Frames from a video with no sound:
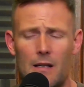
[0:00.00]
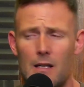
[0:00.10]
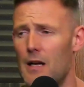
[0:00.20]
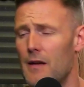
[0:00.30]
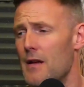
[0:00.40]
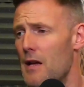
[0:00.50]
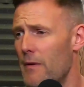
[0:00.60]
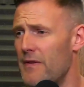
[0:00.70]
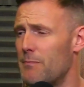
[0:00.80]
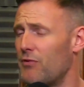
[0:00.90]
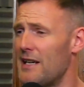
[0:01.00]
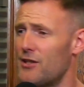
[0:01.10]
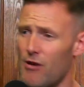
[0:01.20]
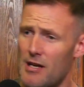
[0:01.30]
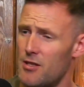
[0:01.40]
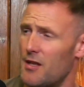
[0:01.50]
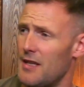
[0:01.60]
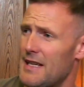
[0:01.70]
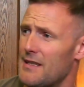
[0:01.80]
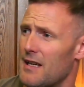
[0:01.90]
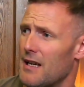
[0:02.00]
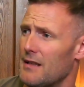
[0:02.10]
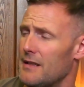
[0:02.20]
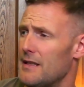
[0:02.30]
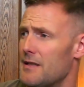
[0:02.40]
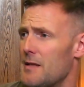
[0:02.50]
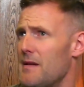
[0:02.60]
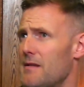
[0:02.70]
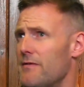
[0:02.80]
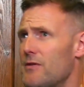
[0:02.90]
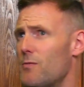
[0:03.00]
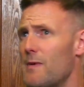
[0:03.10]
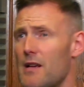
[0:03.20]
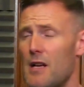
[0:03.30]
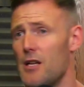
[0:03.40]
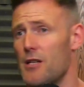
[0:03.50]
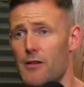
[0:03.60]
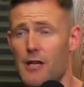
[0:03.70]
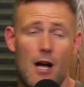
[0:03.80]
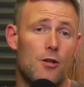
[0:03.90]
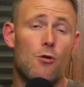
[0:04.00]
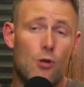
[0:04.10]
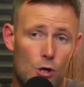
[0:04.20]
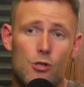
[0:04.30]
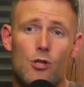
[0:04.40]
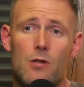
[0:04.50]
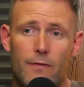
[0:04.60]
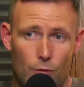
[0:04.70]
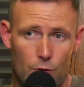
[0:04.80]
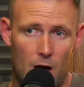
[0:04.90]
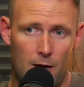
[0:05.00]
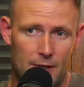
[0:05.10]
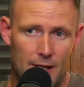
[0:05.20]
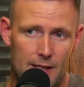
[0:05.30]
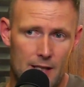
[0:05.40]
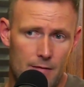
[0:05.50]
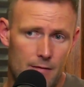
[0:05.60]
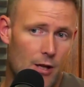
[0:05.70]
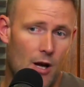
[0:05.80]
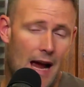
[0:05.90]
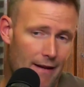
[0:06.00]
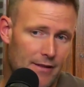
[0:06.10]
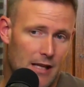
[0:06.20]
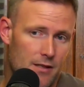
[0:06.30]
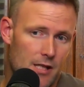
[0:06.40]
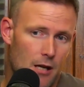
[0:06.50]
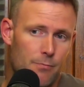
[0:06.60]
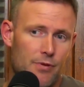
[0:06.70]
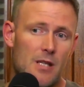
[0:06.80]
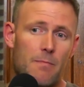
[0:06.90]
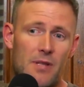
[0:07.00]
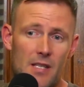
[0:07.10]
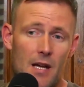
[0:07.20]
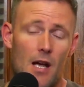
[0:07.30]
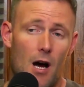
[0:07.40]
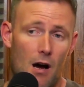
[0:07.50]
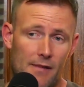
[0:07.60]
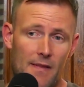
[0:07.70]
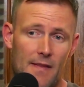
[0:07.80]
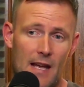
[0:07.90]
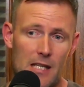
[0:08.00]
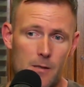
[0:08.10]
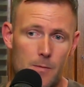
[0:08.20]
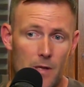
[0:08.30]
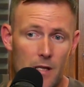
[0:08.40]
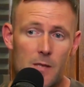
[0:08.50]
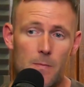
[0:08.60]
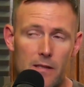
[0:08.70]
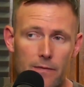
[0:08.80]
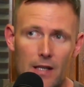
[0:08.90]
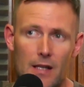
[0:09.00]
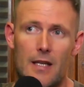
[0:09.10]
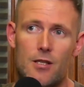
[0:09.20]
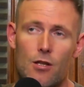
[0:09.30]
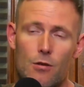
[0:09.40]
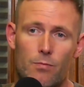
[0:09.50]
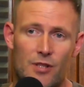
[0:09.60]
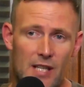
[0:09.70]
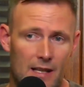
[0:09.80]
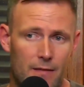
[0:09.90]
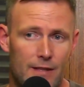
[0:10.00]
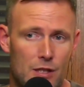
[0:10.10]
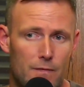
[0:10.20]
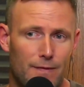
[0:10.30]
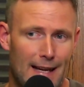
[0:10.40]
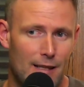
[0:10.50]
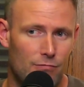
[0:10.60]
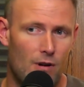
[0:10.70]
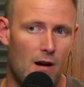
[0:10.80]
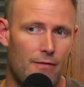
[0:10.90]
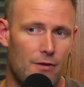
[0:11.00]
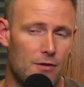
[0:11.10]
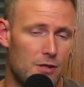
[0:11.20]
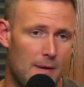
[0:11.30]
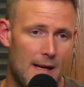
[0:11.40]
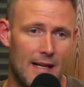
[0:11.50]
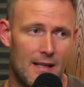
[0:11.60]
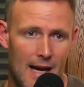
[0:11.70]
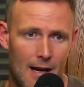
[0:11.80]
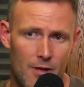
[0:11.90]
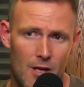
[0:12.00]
Well, if it's braid straight to the leader, it depends if you talk about. So yeah, you could use a fluorocarbon leader, and I have done so. But I've done that specifically to protect the fish's flank rather than to pin it down,